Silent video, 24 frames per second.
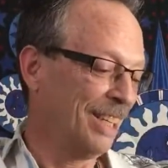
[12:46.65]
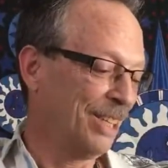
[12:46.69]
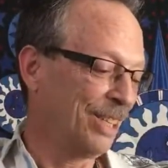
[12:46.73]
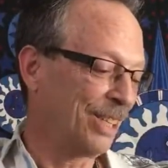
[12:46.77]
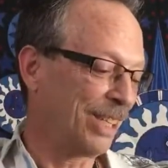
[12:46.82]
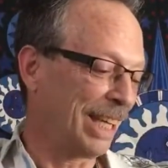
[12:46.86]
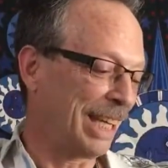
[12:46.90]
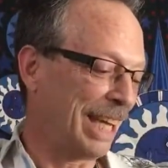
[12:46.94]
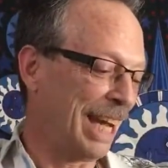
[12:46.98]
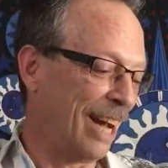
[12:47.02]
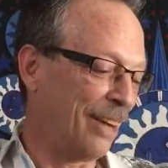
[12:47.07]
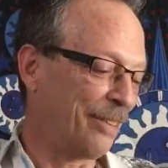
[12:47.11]

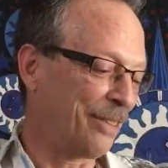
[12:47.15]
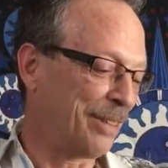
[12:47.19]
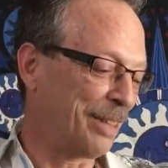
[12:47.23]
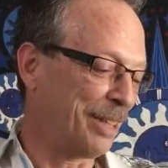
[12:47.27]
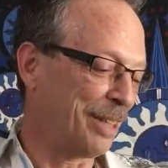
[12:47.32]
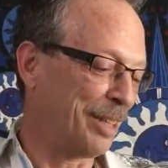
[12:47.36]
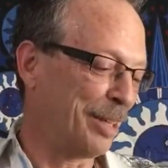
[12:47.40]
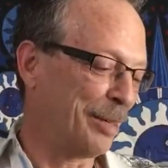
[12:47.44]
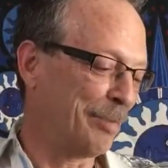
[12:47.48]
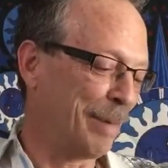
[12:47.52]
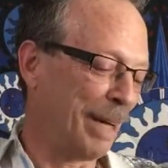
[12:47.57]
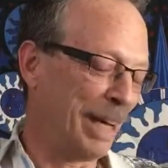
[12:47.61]
Usually out
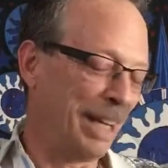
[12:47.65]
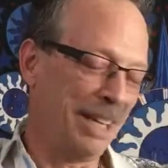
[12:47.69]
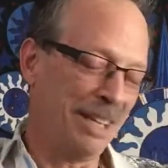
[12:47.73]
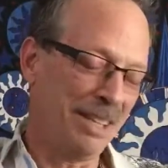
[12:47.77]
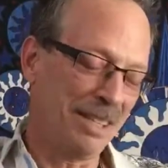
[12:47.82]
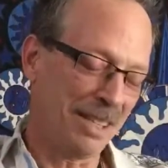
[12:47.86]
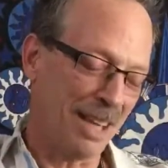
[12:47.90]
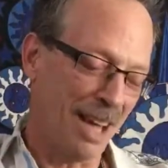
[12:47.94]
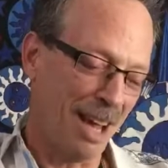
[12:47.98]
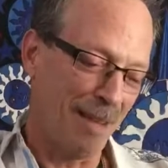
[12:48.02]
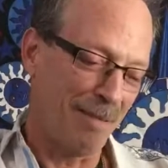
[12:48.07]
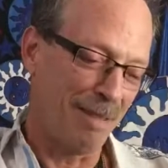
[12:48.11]
there by
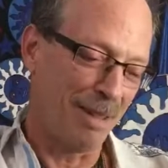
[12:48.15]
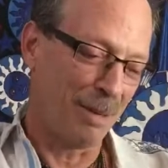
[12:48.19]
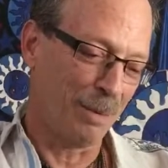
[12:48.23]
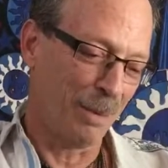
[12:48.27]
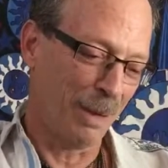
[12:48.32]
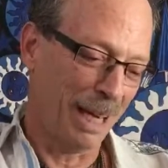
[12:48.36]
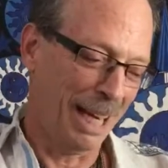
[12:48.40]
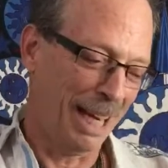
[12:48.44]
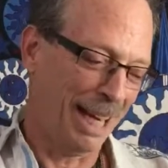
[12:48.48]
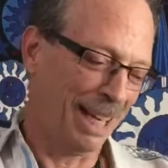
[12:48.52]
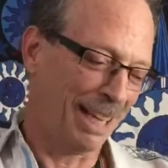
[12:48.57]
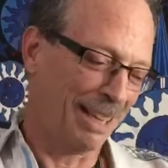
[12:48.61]
this time of
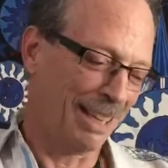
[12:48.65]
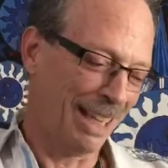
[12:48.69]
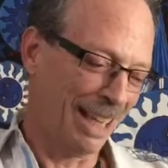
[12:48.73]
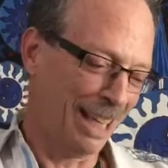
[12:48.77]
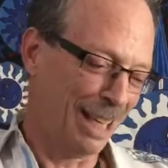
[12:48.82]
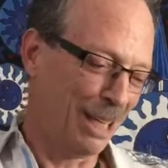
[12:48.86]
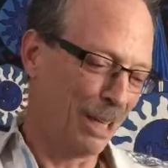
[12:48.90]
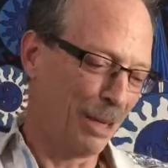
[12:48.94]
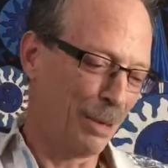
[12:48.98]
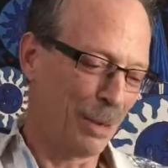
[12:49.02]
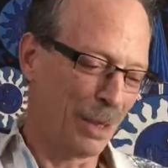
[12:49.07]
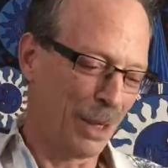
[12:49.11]
the week,
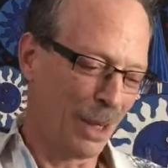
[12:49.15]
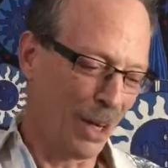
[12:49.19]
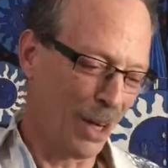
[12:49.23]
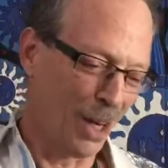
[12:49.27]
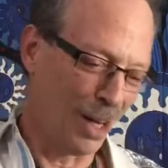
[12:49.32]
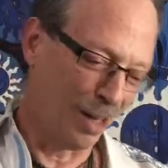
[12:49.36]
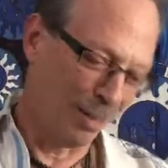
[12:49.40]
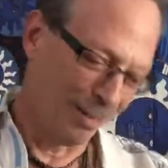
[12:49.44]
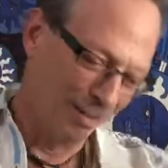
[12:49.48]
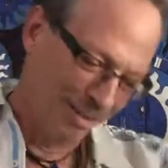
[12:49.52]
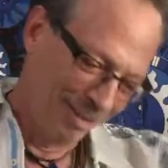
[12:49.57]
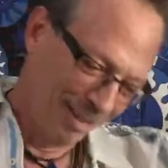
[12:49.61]
you know,
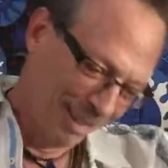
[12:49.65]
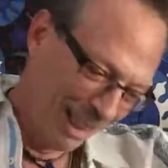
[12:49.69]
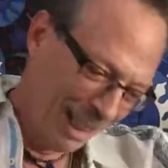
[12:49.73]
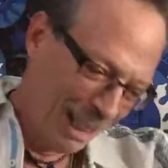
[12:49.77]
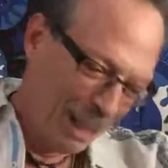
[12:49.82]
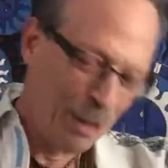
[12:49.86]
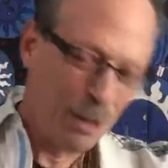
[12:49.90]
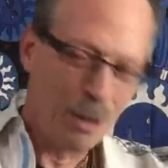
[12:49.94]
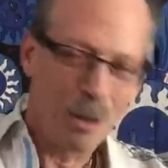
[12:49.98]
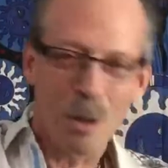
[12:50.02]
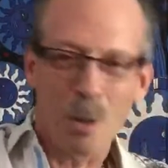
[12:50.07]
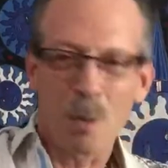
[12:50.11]

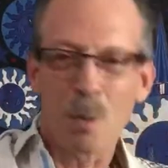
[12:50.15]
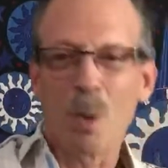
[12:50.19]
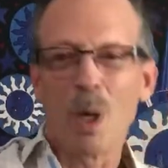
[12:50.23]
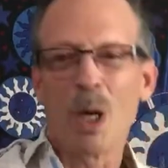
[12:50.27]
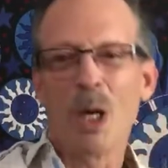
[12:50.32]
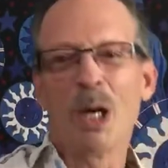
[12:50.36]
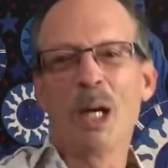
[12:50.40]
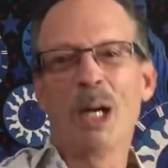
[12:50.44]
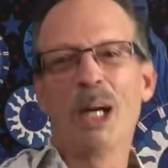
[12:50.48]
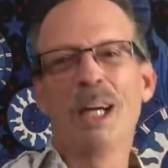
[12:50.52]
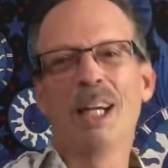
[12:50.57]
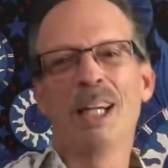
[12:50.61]
we're
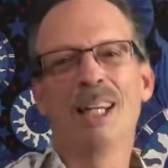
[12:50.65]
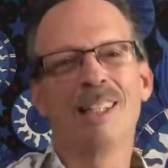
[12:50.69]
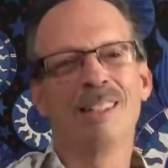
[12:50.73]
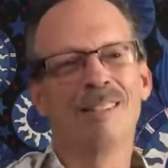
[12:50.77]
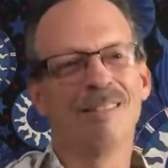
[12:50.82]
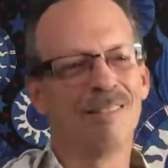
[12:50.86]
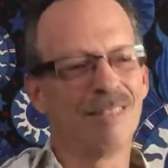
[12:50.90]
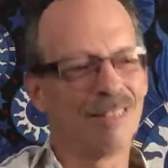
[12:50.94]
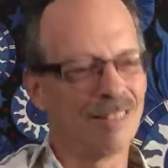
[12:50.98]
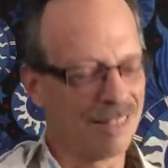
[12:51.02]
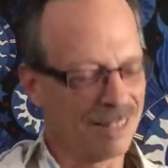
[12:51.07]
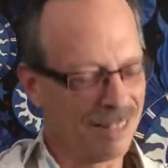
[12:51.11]

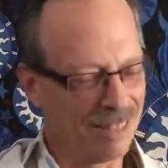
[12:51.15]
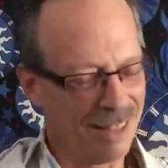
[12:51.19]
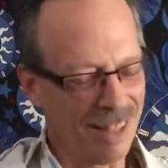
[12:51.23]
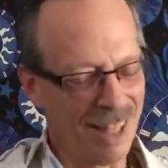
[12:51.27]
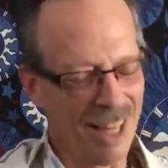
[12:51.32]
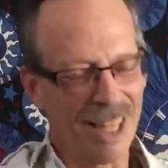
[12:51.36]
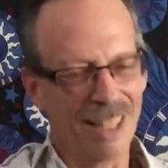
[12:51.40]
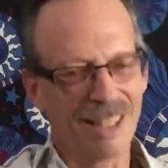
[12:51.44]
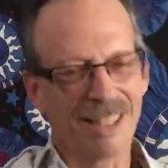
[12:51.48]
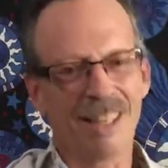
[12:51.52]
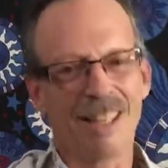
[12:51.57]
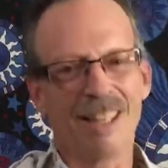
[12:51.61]
wearing
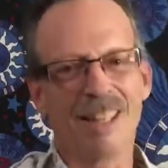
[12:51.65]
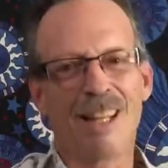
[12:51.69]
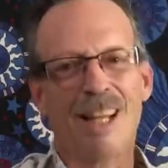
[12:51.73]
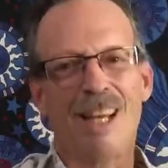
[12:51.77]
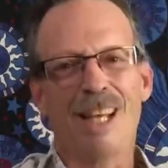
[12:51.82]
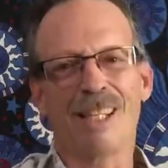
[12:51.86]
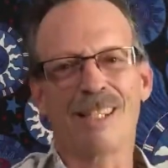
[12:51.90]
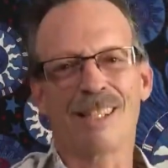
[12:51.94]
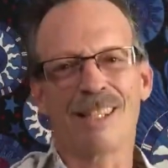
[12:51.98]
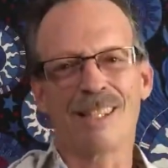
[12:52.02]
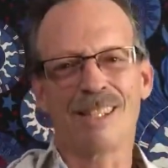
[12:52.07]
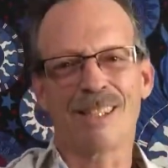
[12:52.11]
less and
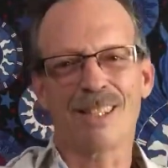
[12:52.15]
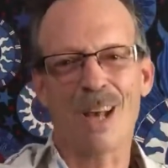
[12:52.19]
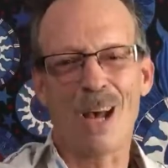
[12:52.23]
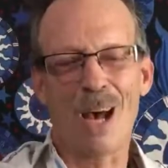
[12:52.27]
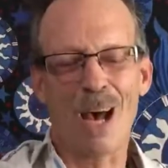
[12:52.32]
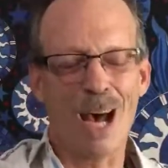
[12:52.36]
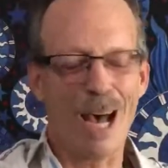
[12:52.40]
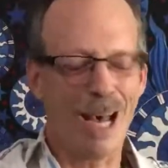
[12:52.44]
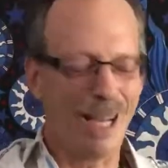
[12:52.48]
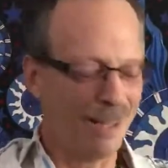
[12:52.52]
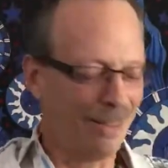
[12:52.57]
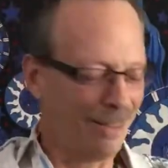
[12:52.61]
less. It's
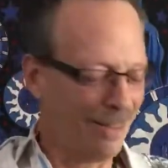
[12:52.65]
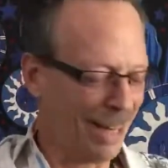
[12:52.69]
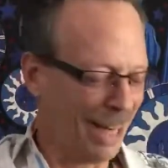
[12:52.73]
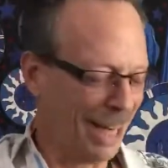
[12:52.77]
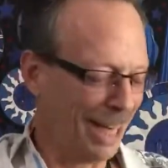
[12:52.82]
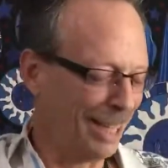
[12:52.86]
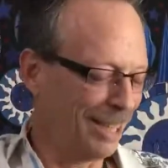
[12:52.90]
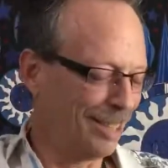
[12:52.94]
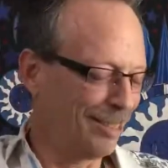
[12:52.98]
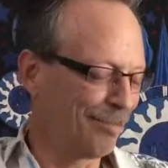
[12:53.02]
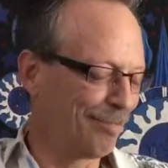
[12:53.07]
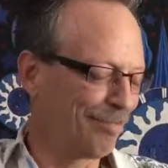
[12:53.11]
hot,
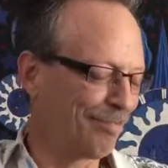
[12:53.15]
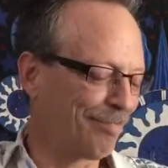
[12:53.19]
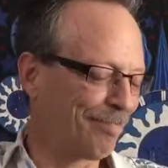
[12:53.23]
right?